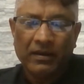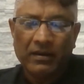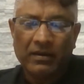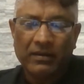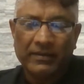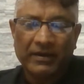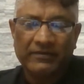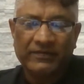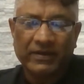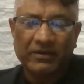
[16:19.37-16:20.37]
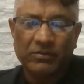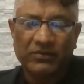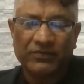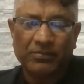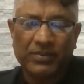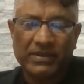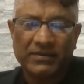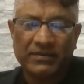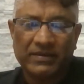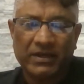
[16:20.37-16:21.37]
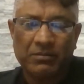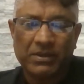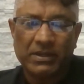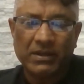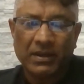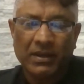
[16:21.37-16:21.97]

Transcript: 9-second, Mr. Peter Davy